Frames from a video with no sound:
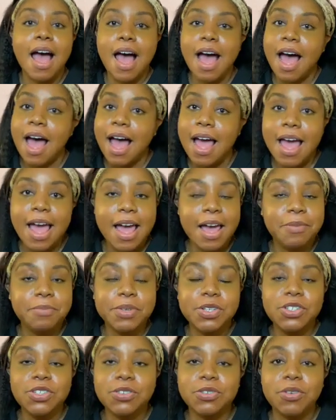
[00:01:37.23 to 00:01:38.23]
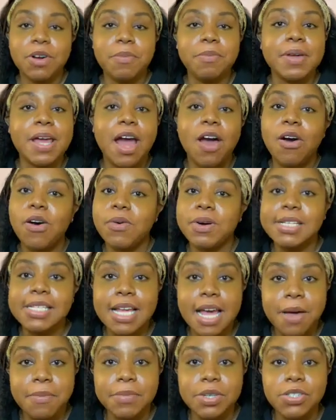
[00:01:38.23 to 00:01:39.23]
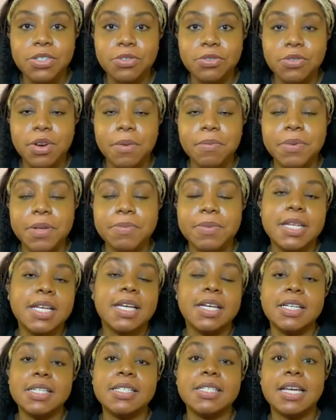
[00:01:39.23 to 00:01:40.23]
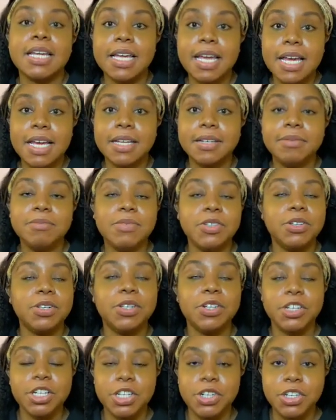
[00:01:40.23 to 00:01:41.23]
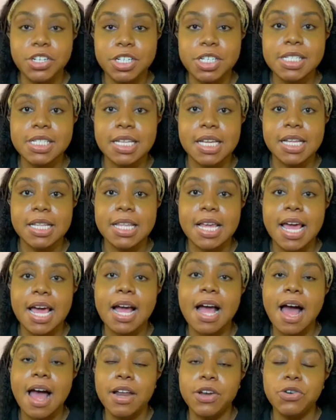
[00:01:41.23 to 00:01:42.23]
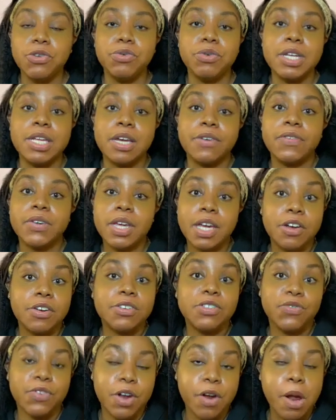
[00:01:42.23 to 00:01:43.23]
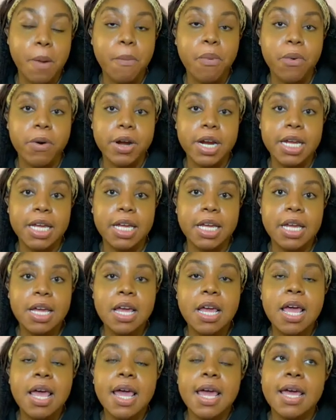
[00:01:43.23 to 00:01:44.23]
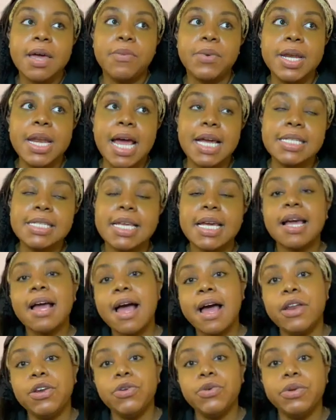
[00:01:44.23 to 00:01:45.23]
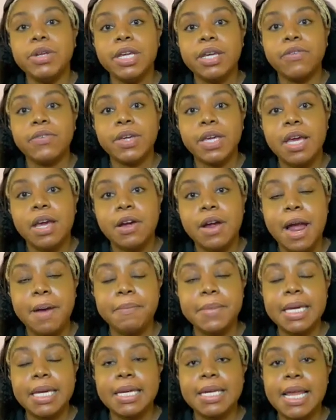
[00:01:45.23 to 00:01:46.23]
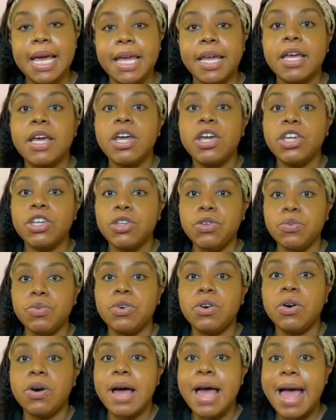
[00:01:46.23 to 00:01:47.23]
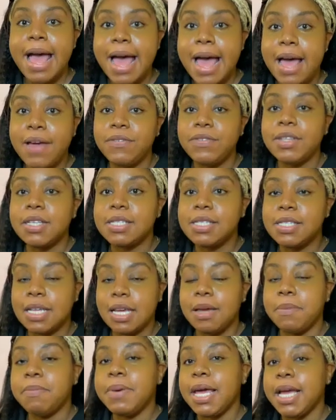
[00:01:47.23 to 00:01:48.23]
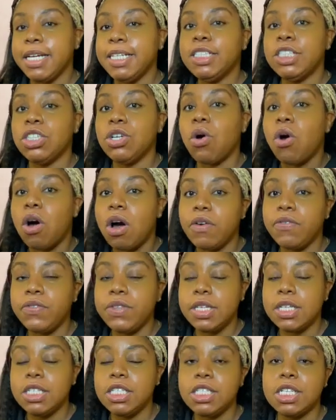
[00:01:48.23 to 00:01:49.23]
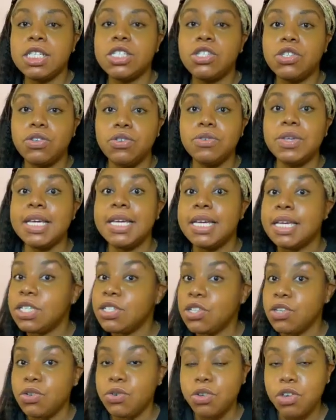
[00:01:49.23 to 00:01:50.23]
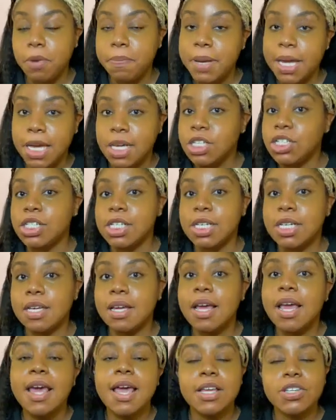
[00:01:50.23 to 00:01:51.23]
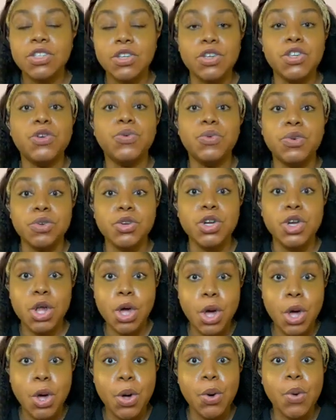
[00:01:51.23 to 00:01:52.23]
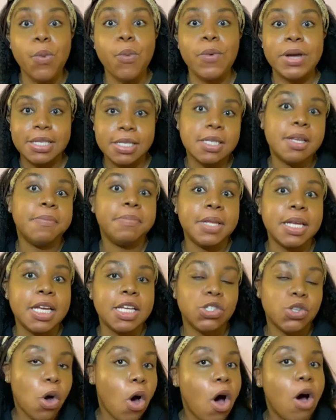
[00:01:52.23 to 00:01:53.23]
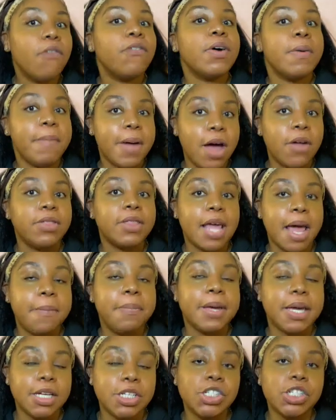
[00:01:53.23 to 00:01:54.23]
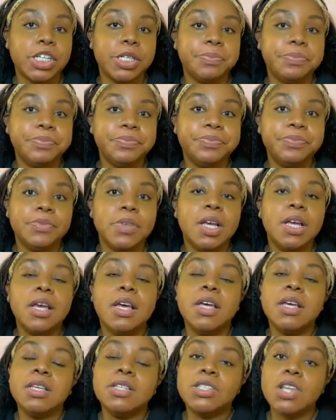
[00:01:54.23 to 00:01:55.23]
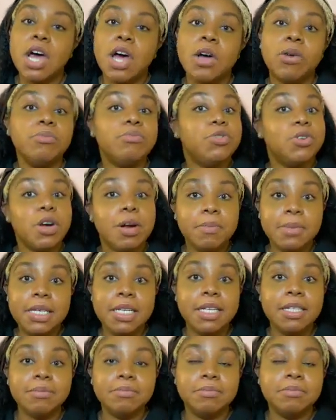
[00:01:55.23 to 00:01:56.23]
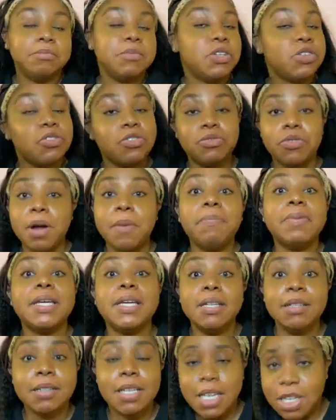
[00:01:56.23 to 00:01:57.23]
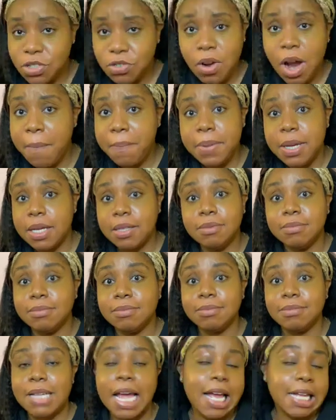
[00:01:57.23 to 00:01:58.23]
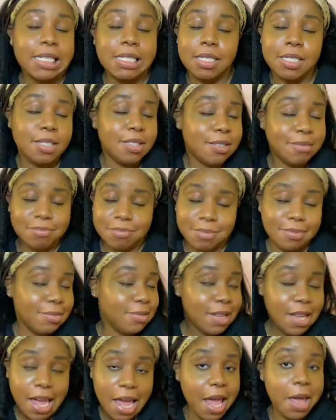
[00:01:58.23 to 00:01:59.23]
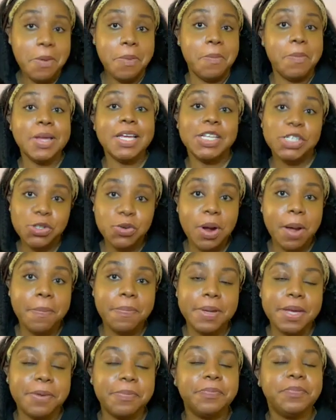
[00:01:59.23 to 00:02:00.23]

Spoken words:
I had Mr. Grumpy. I always had Mr. Grumpy because, again, you'll learn in nursing that continuity of care is very important. And when I say continuity of care, I mean like you will have the same patient often just so you can get to know your patient, so you will know when something is off about that patient. So normally, Mr. Grumpy is grumpy. That's him. He's grumpy.